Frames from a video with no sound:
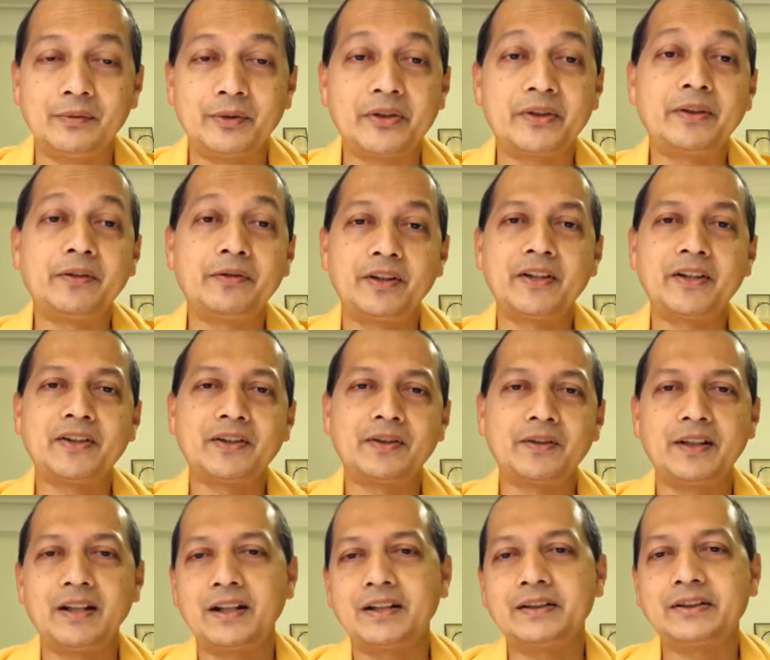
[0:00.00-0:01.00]
was the first
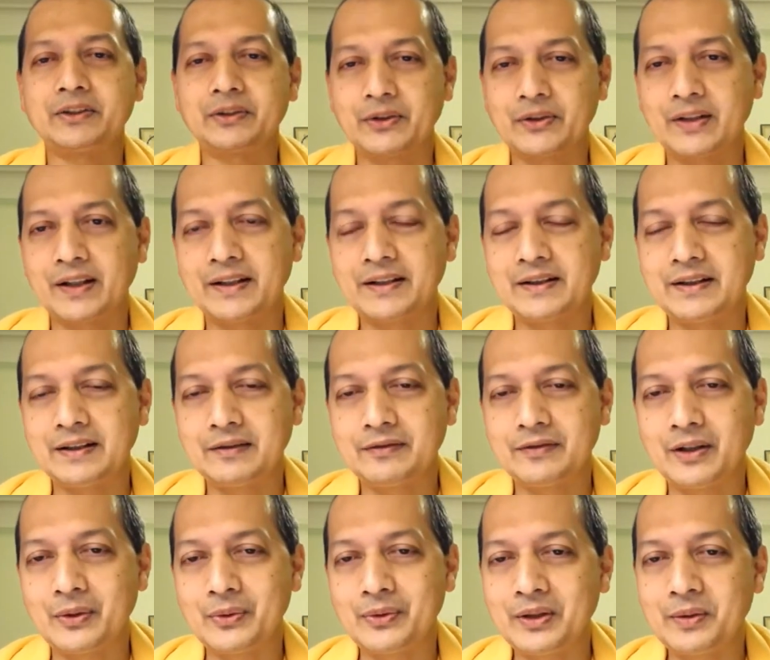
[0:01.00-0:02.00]
Vedanta Society
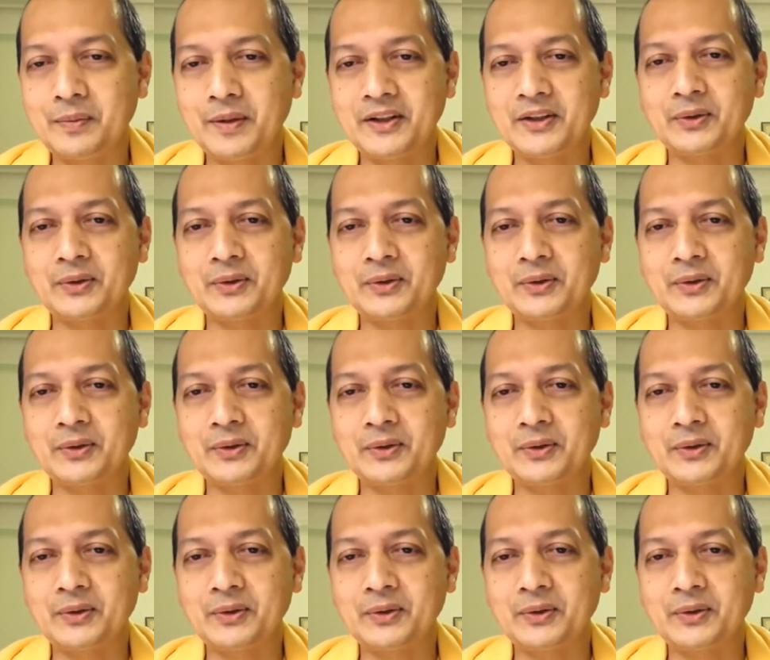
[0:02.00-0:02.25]
founded by